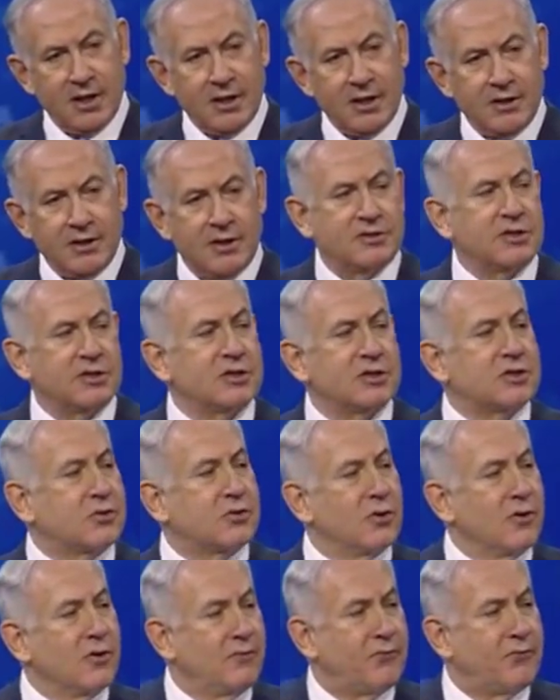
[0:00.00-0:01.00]
This is
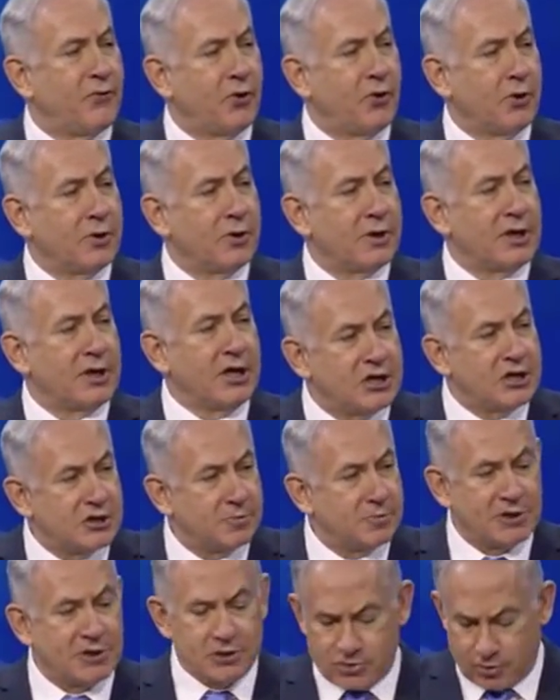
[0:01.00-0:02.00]
true for Egypt
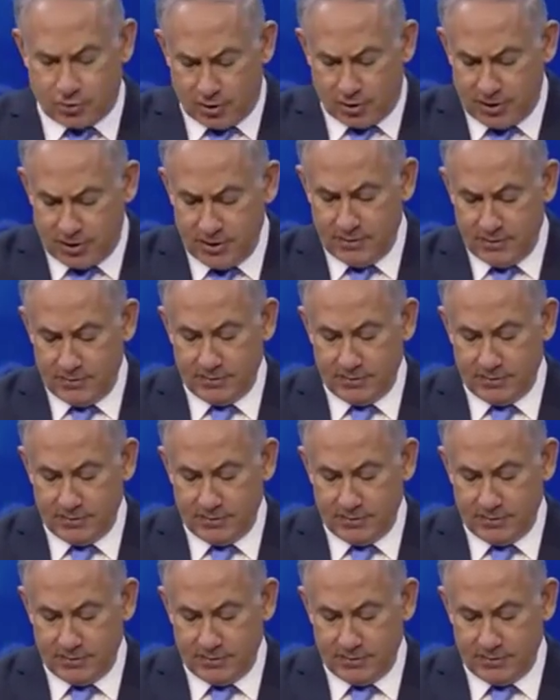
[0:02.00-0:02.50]
and Jordan,